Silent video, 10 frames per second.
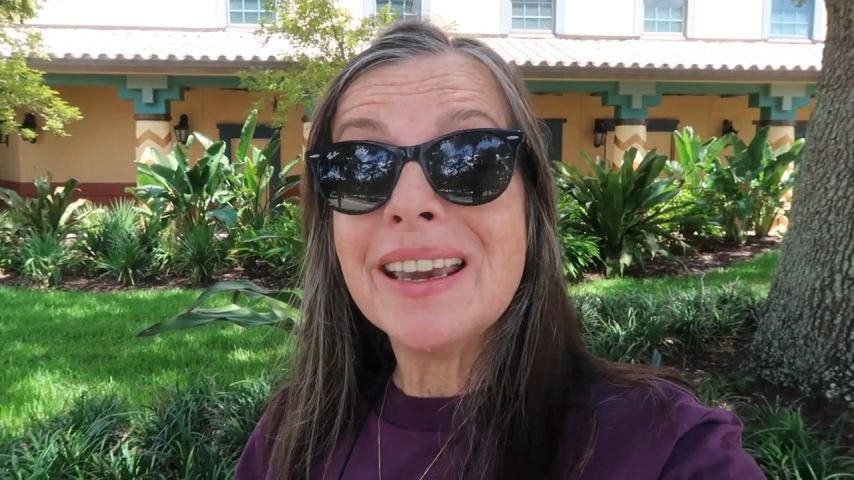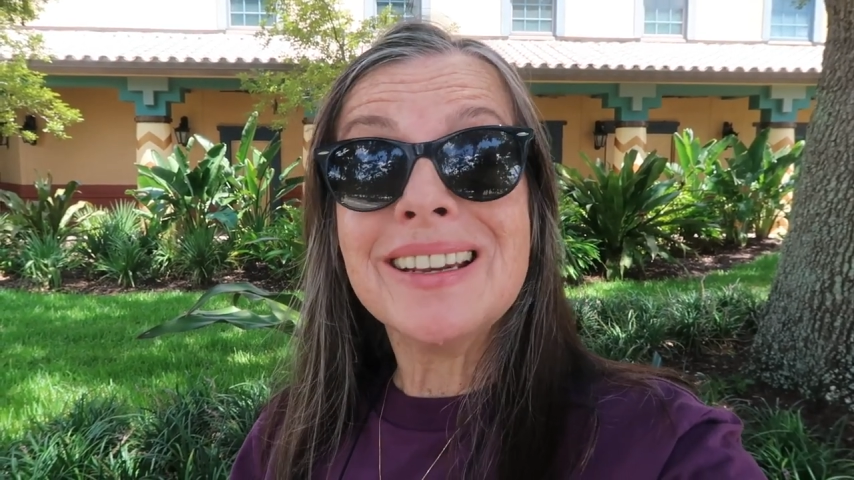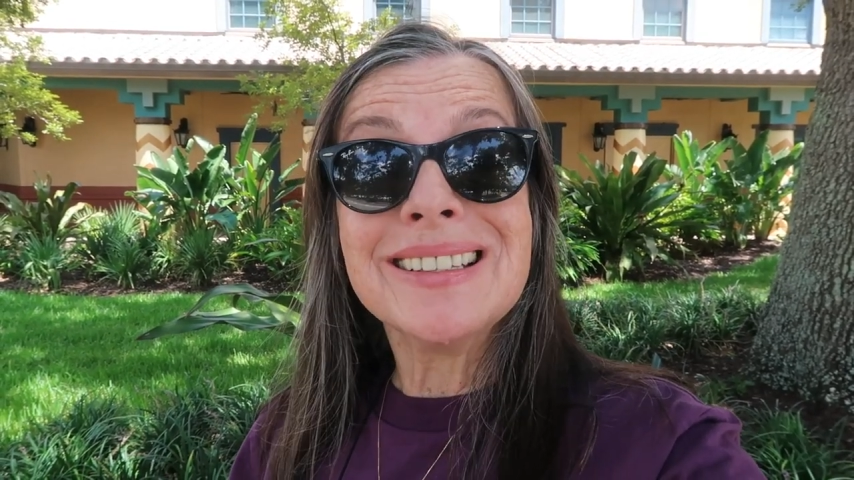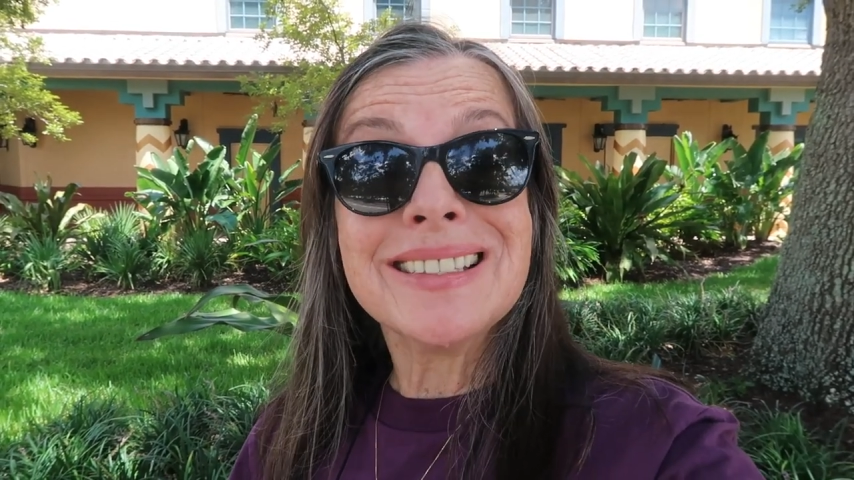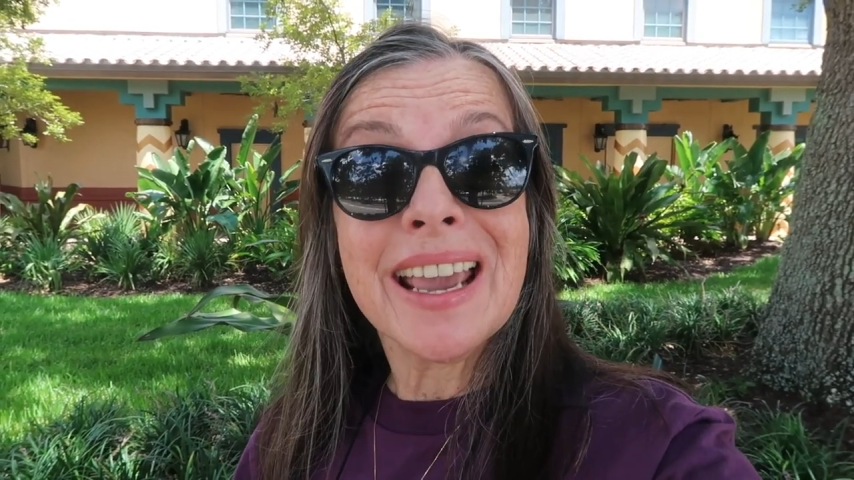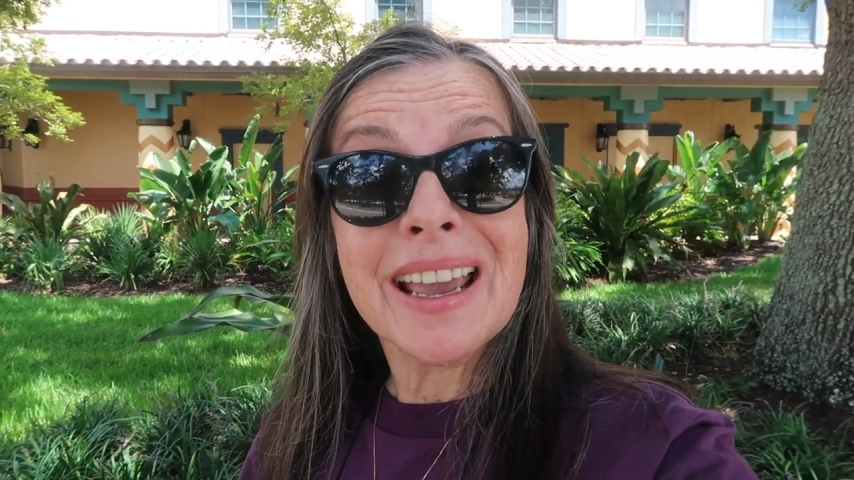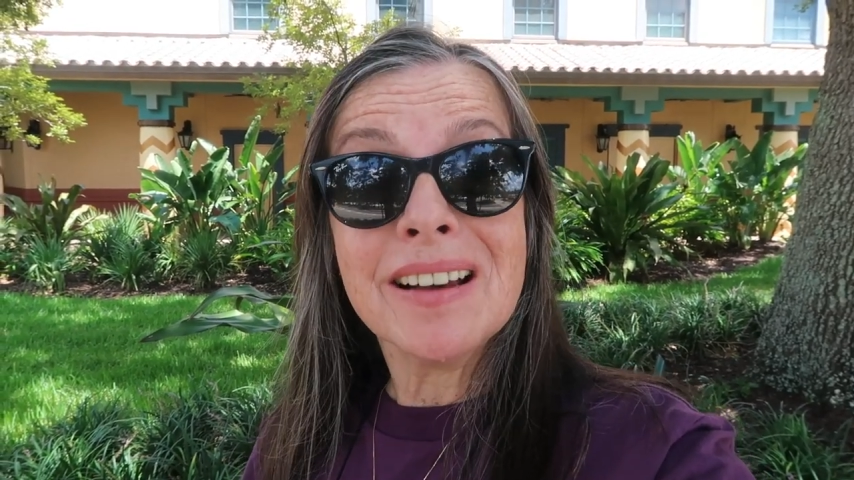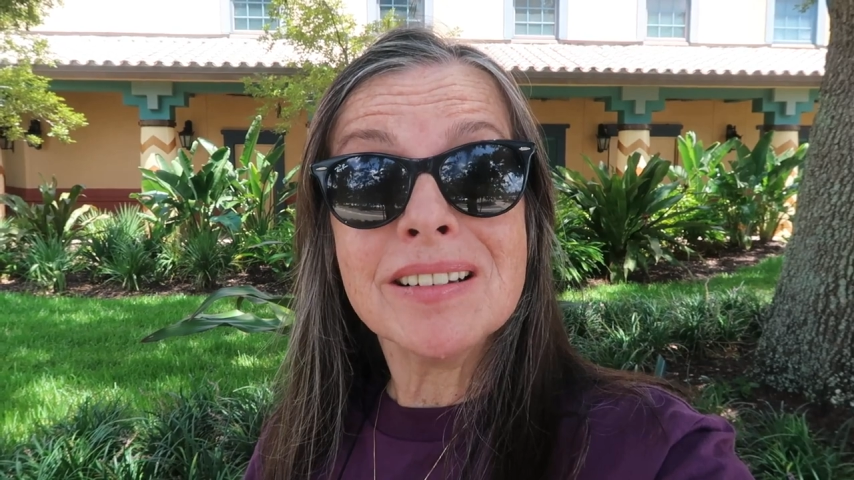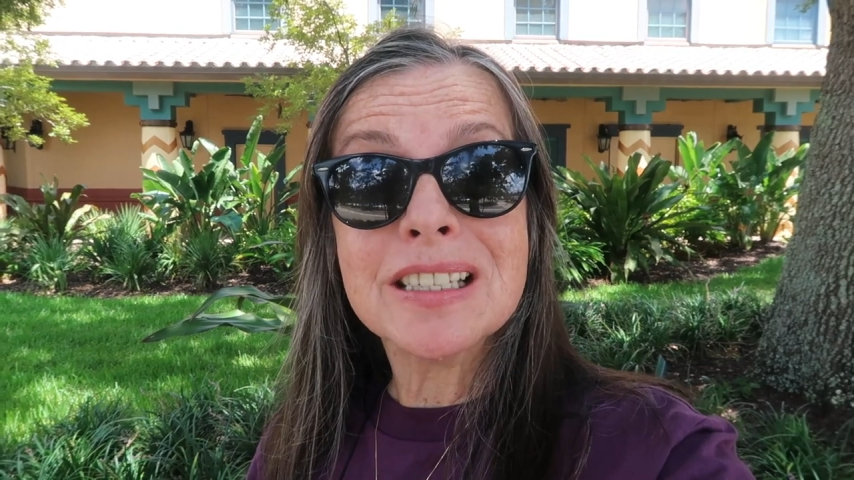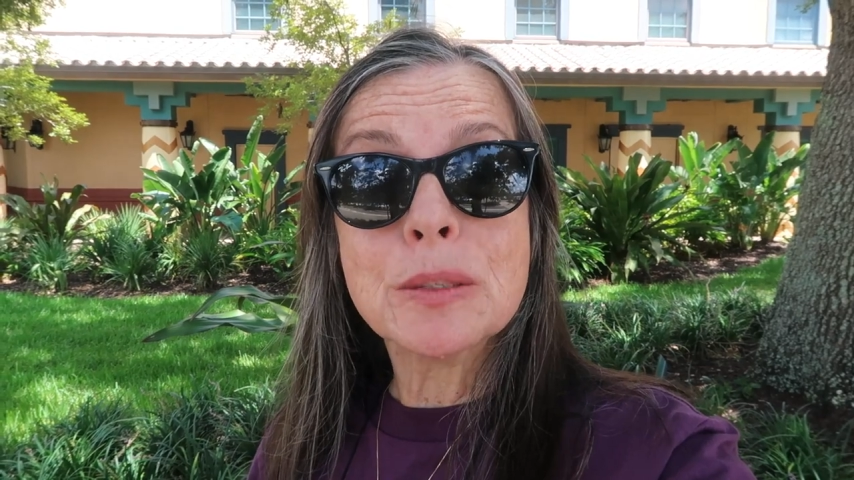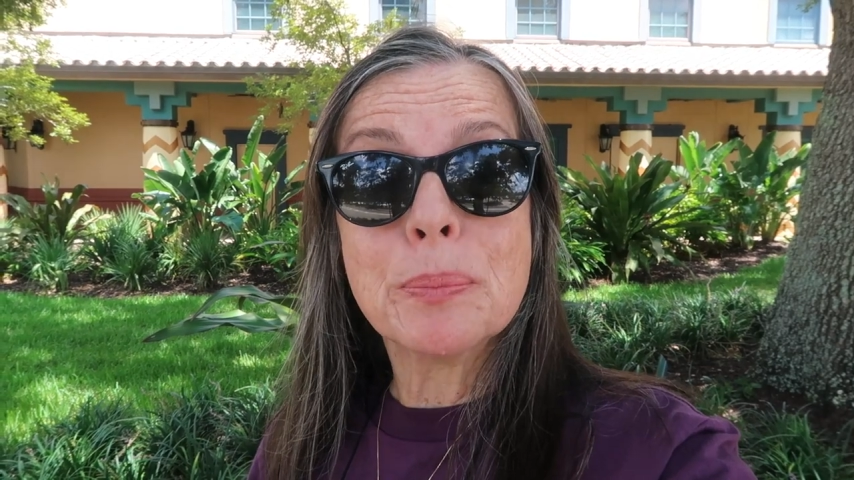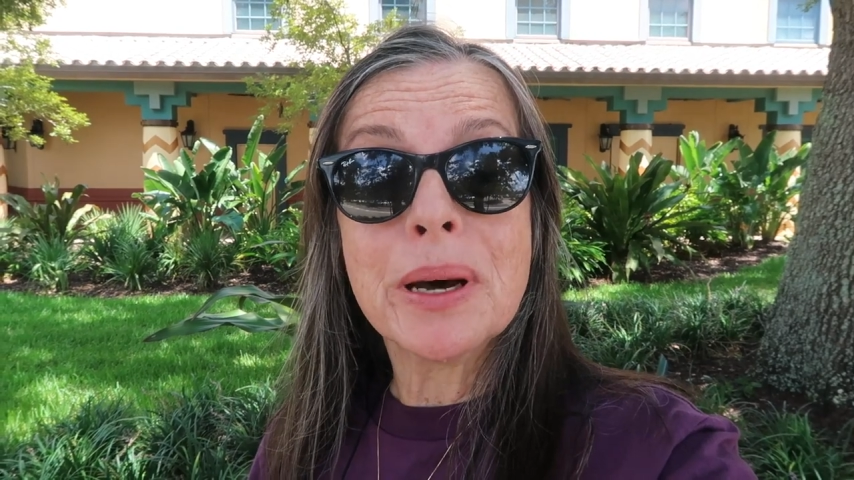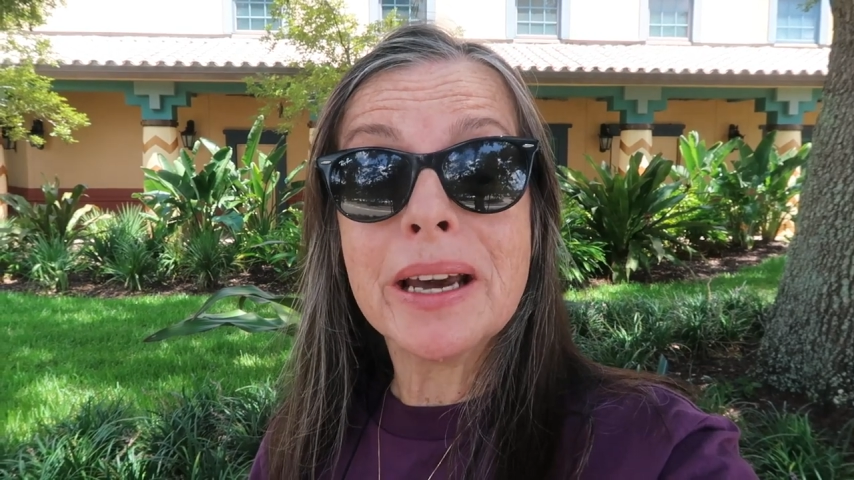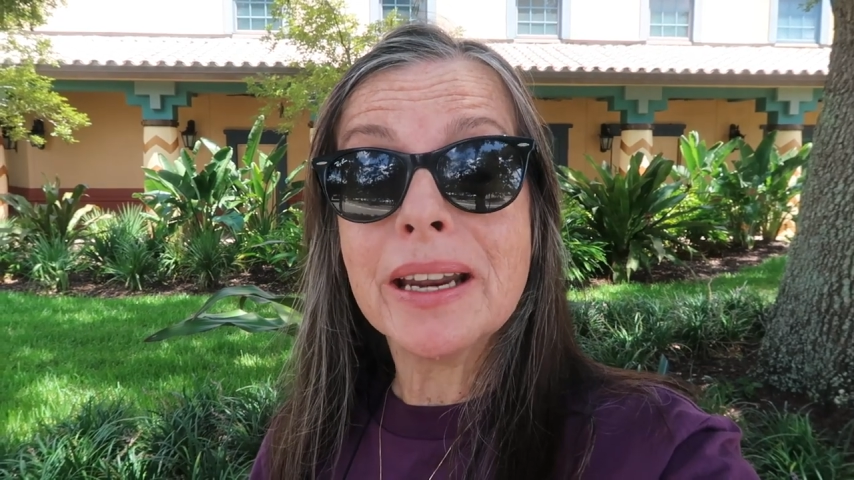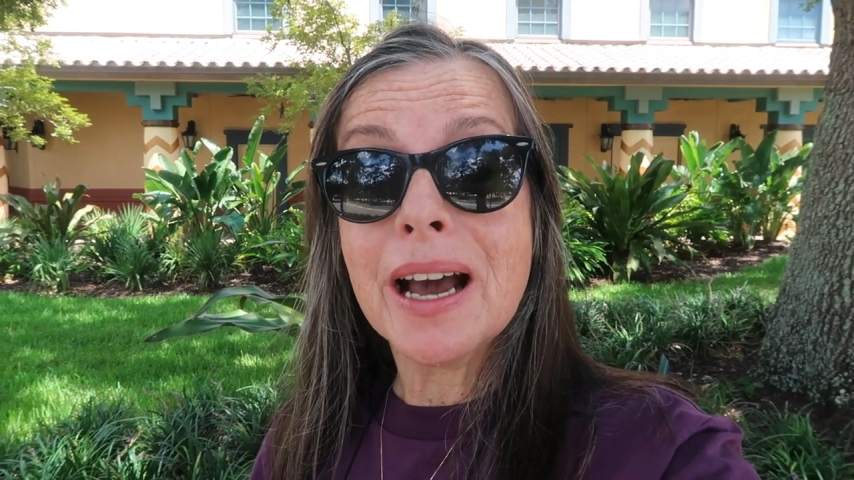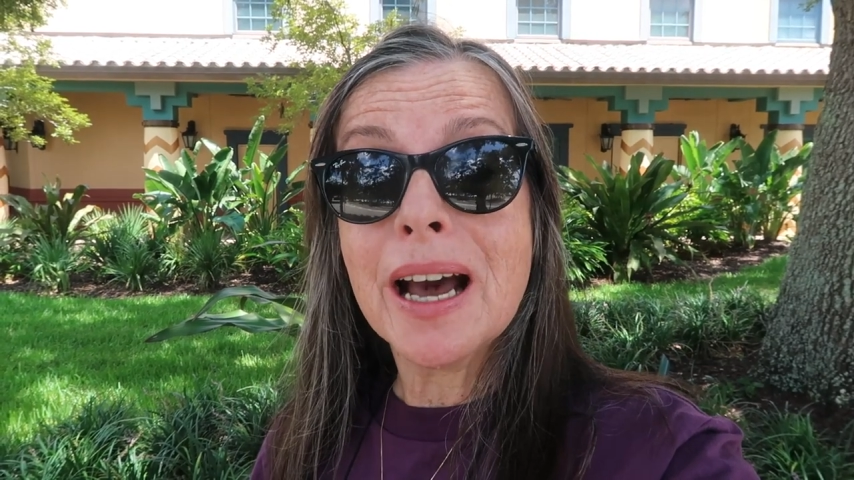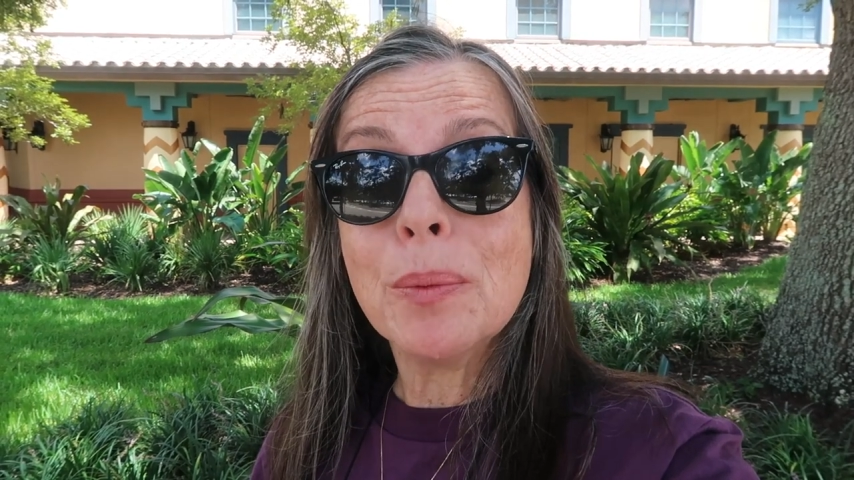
it entails, but